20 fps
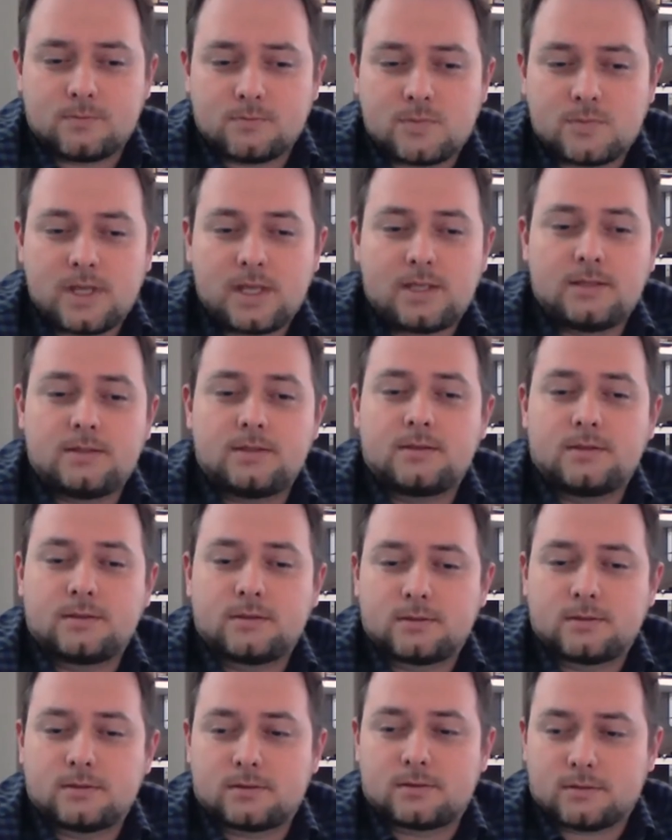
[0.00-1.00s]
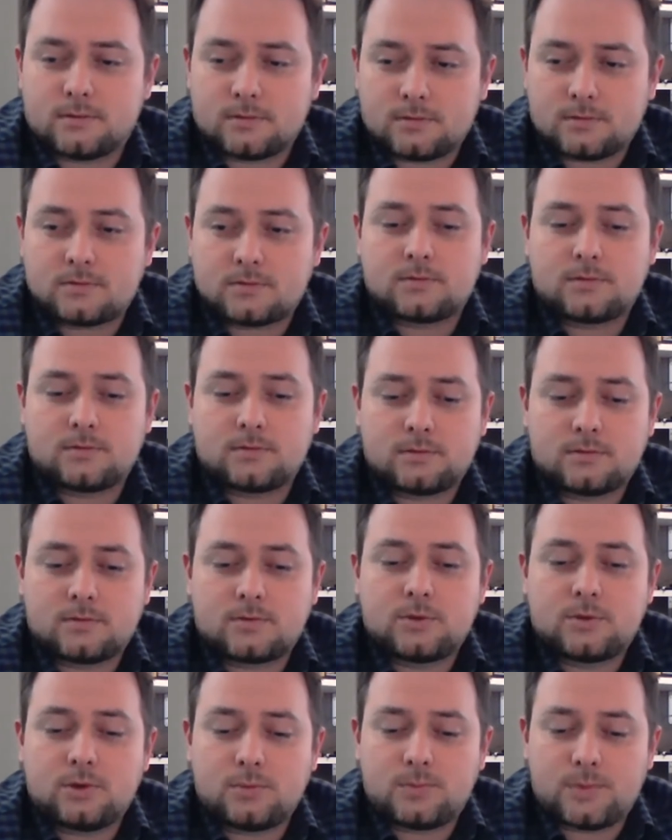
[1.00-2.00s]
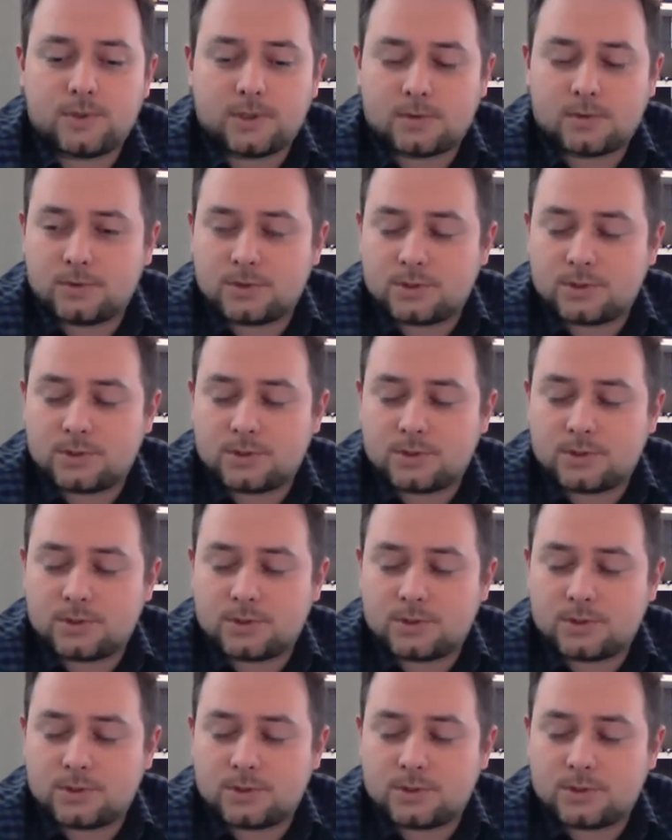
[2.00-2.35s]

main topic